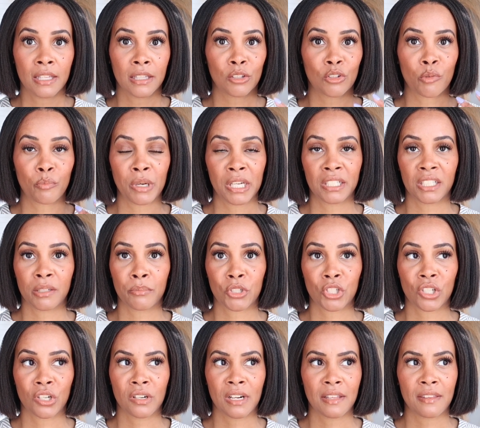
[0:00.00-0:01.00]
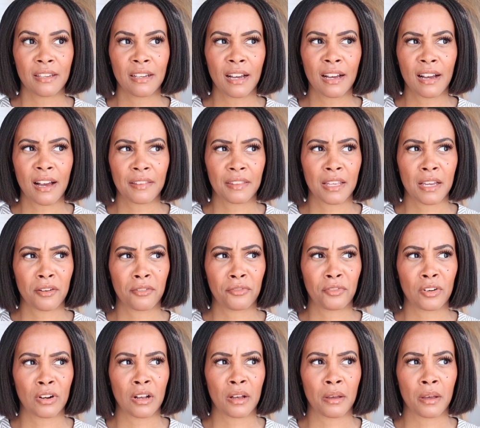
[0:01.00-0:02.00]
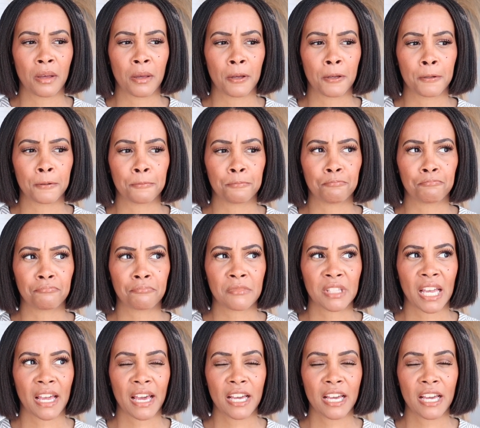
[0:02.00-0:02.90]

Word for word: little button-up shirt I think I got that from